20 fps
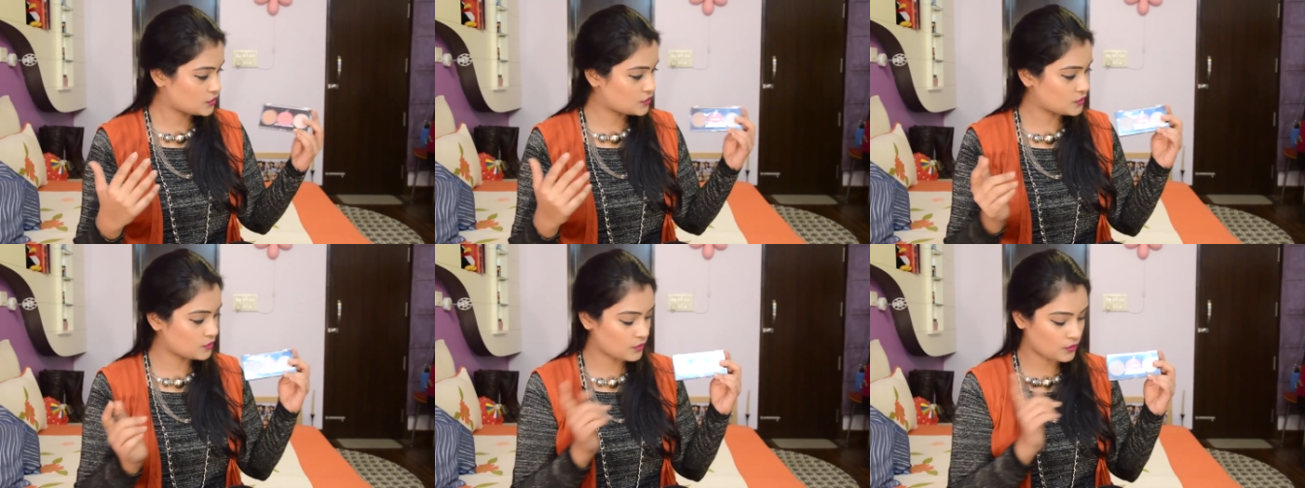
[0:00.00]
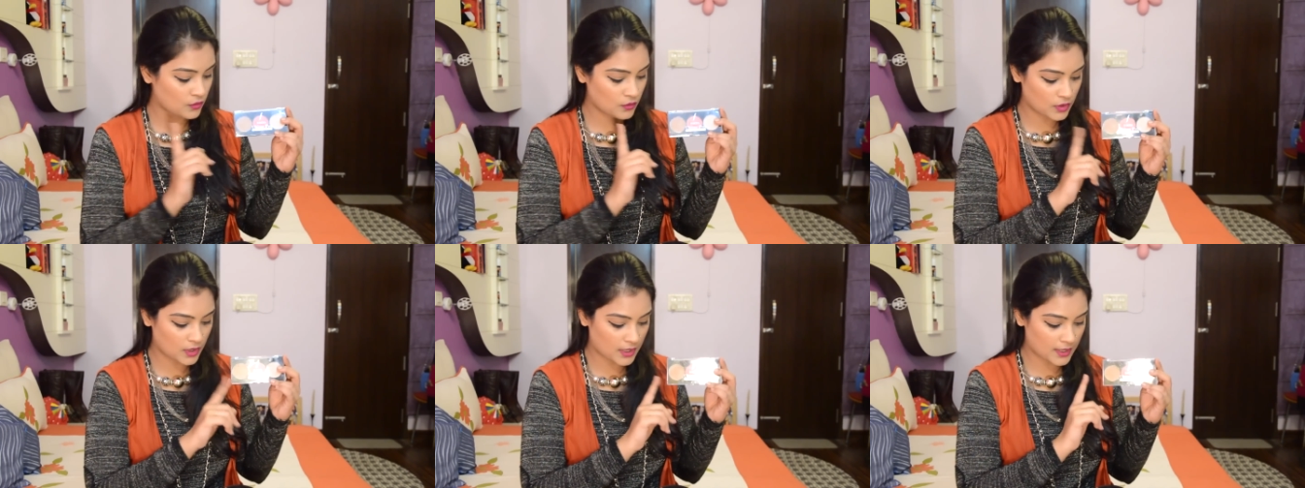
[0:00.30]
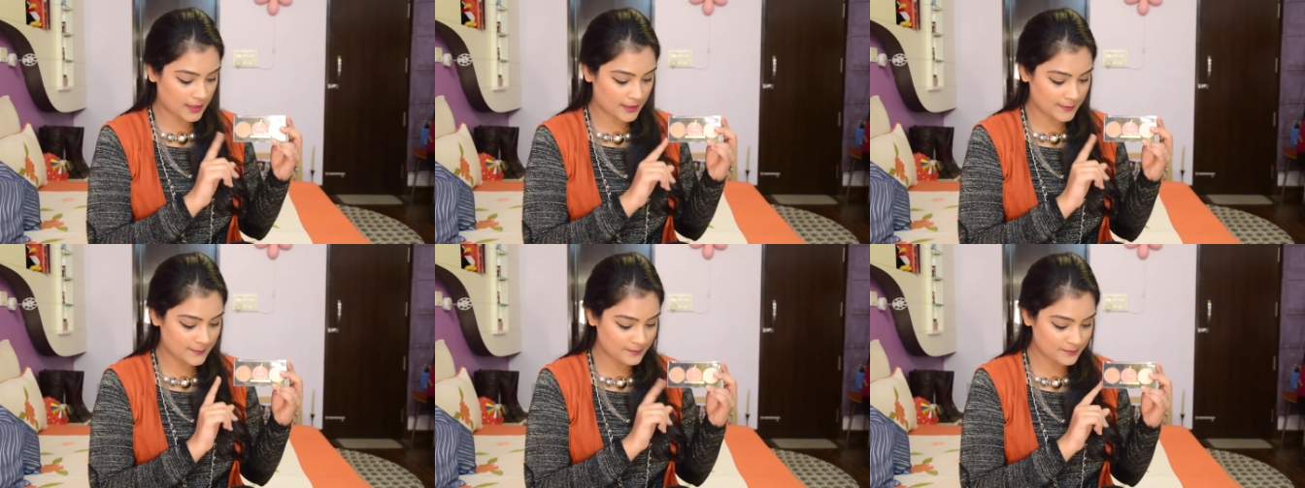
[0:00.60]
So
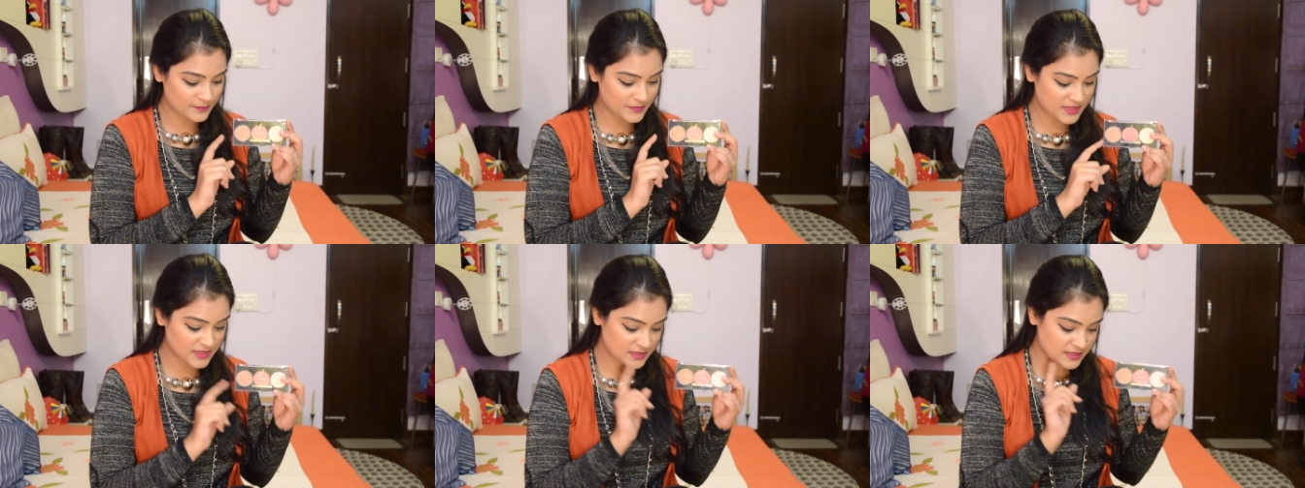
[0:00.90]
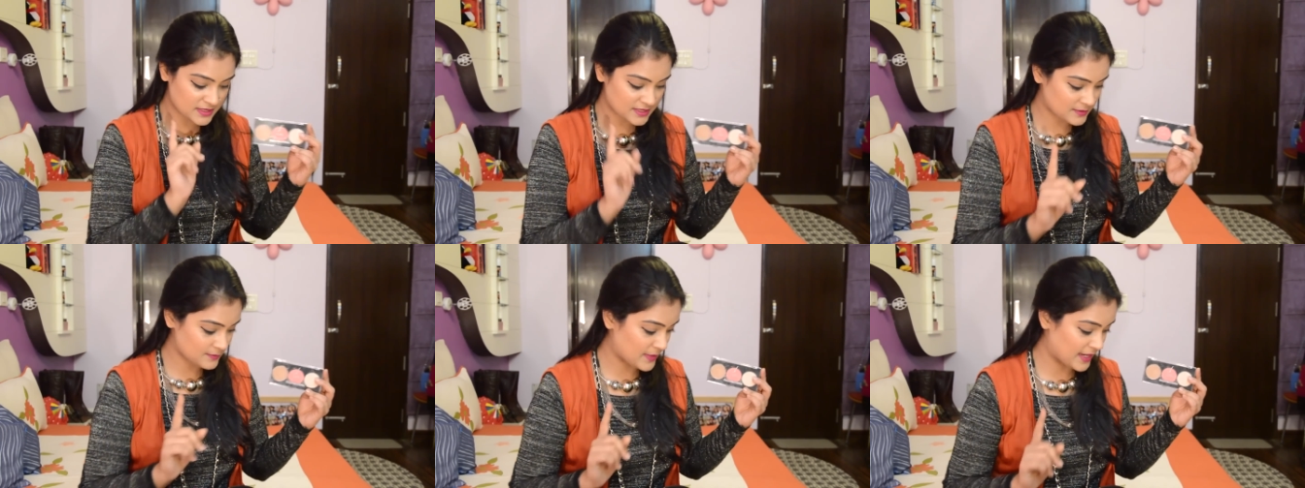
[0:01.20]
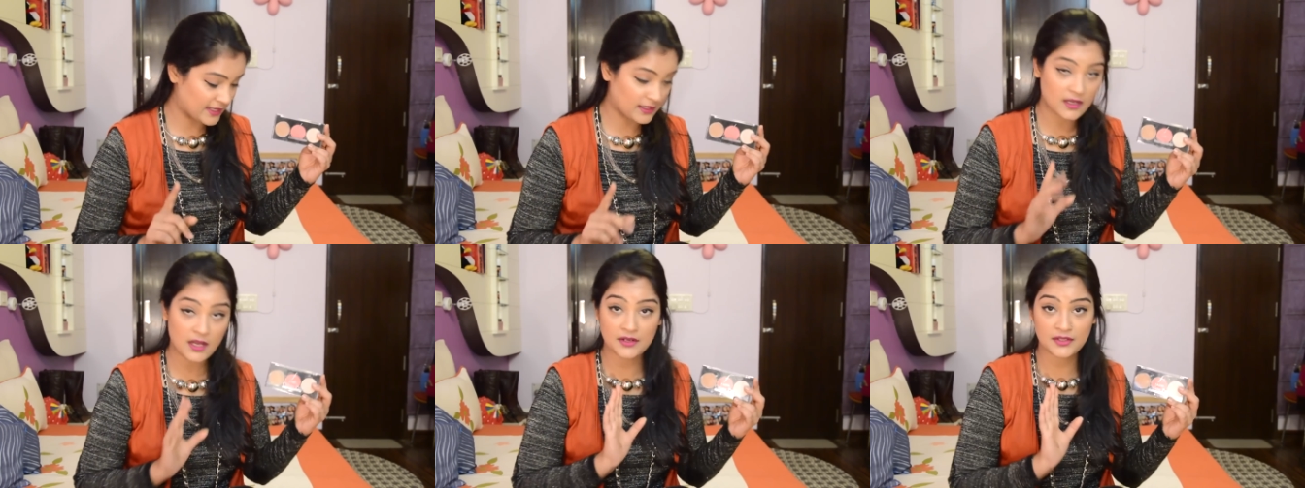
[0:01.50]
this is
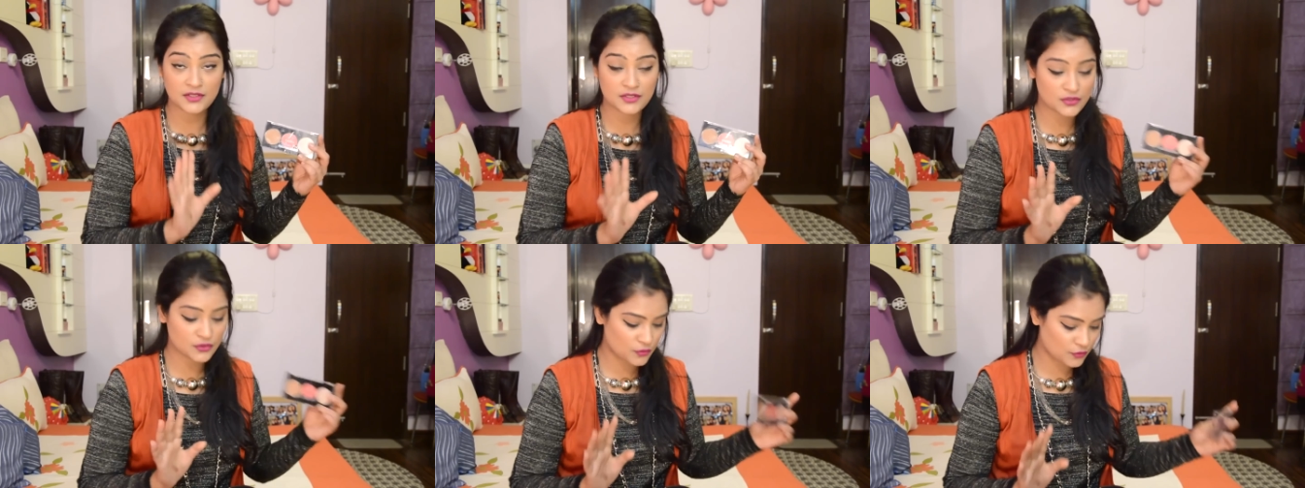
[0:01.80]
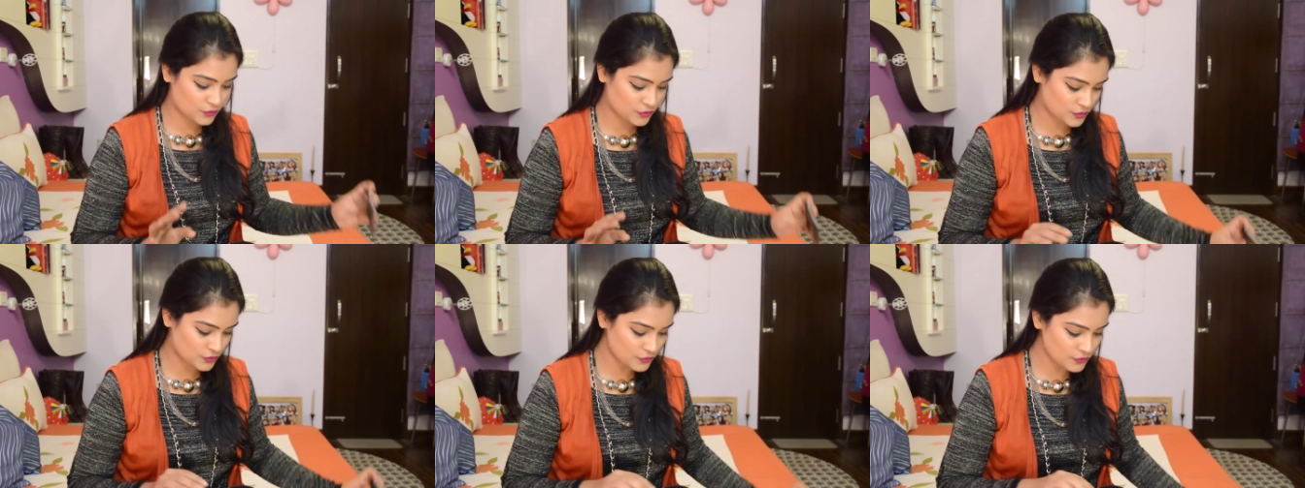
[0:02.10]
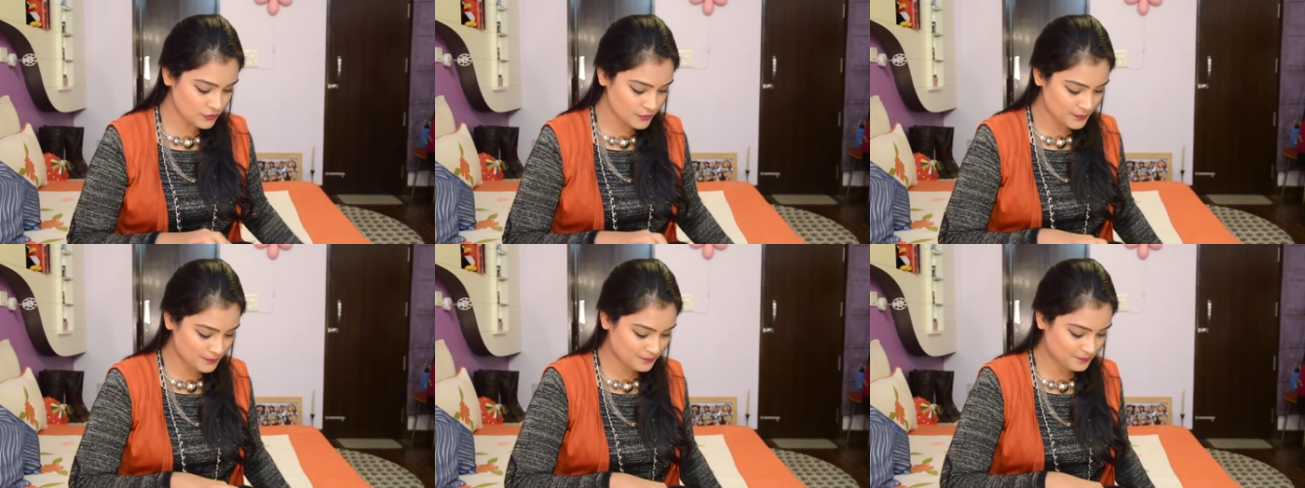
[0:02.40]
my current
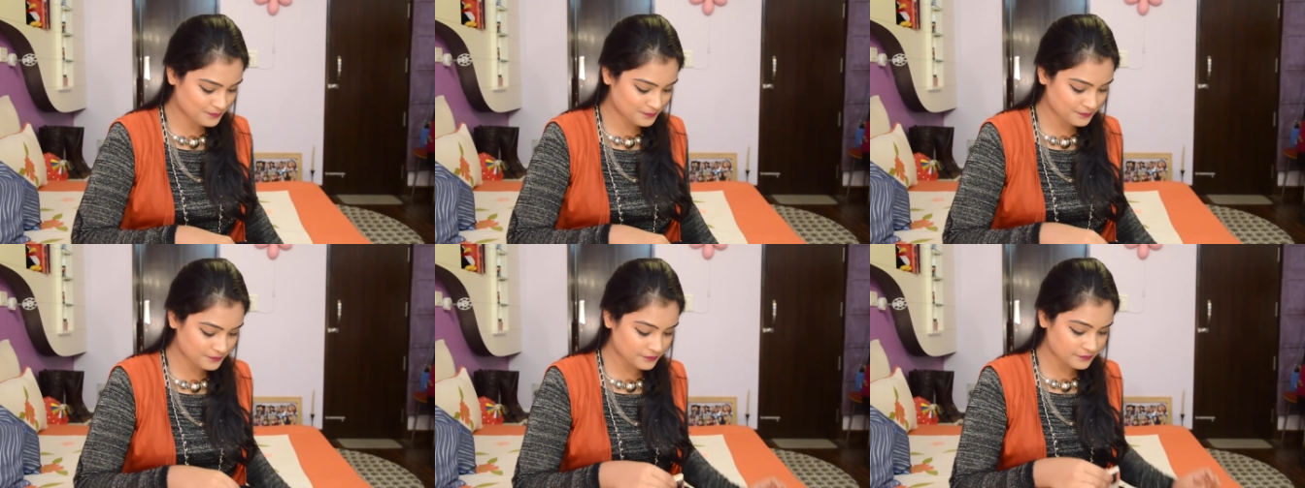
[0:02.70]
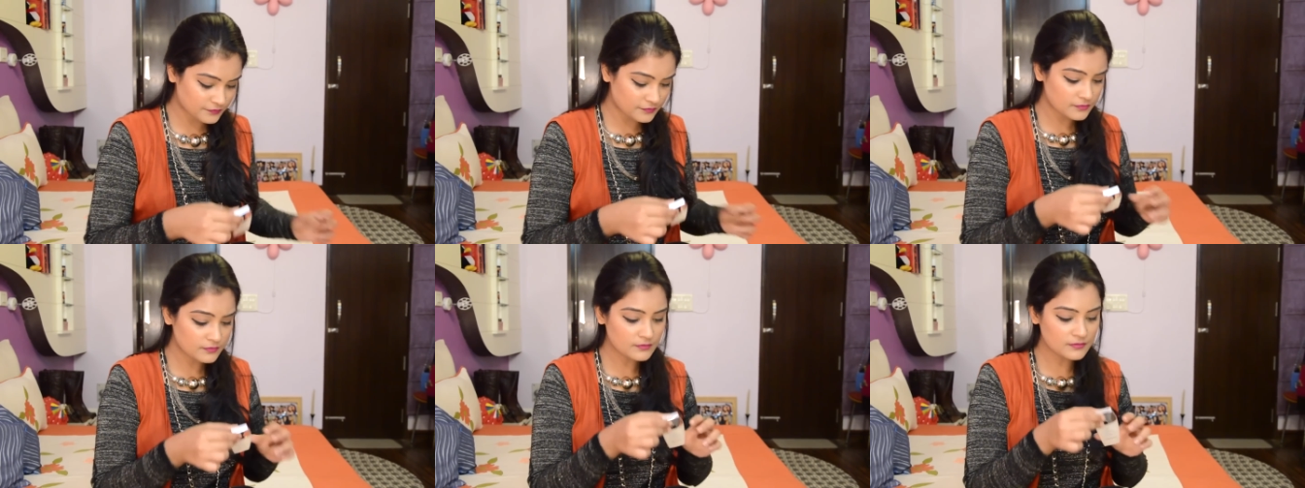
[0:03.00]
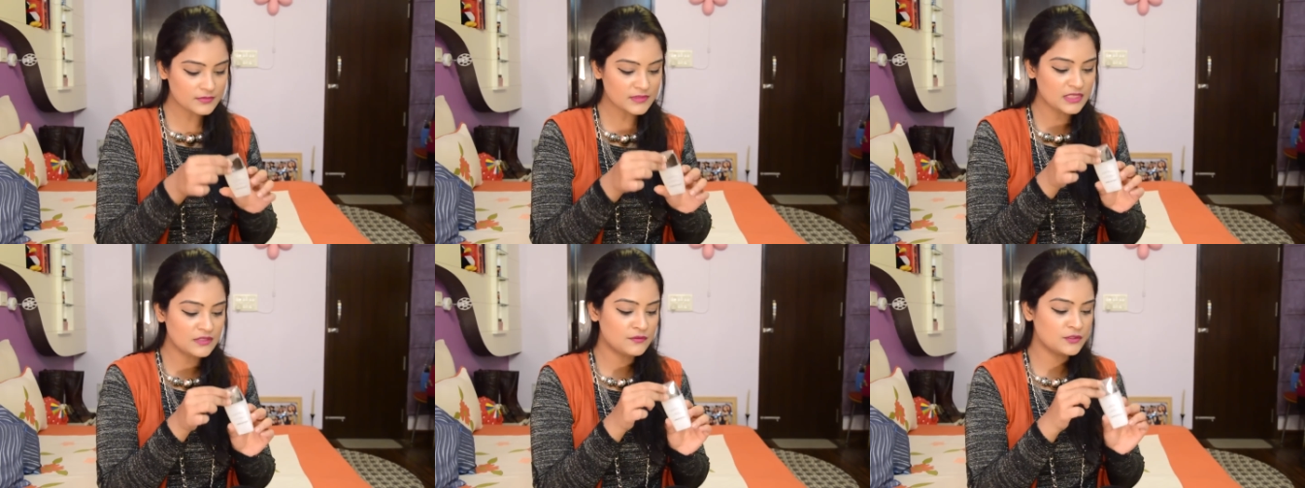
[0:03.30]
go-to.
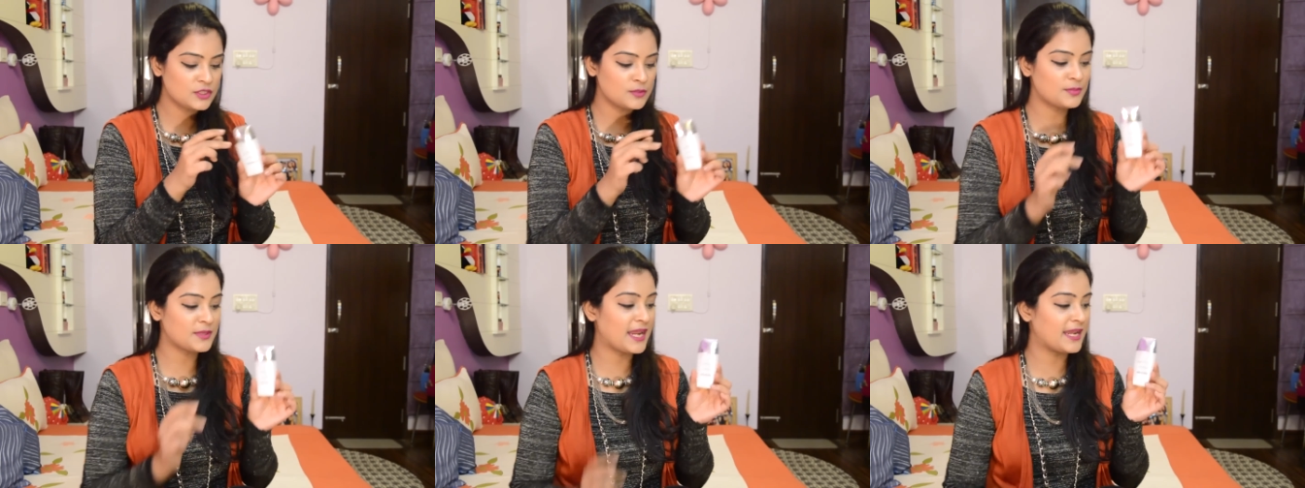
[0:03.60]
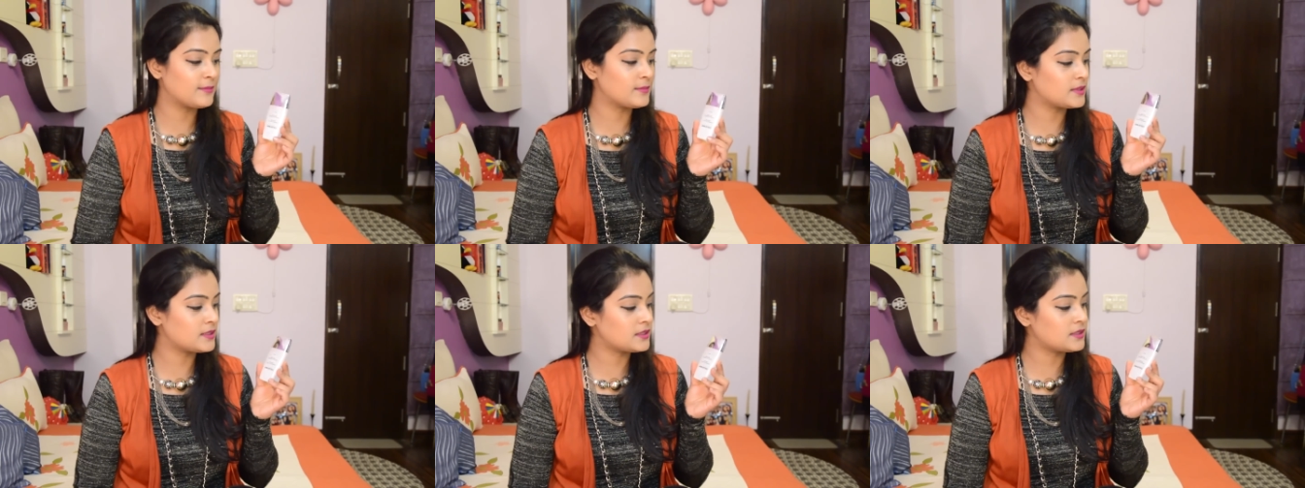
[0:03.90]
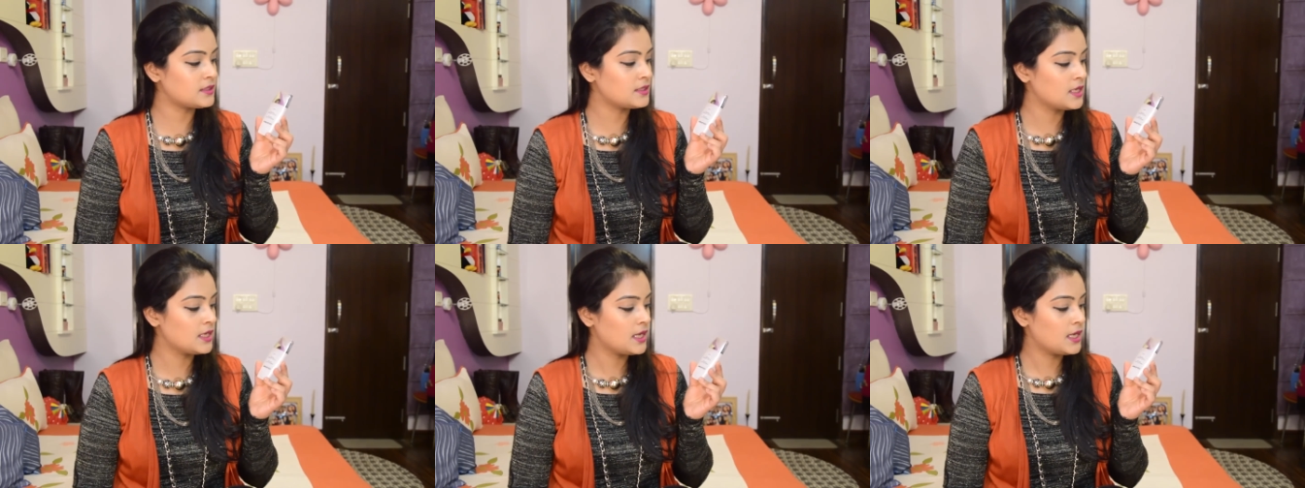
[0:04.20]
For the
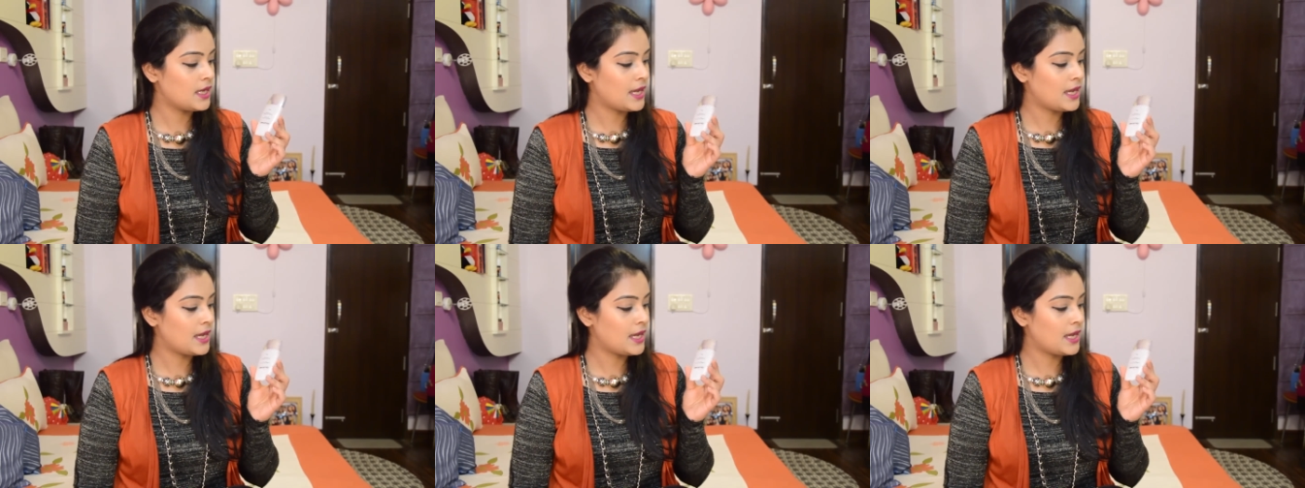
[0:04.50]
primer,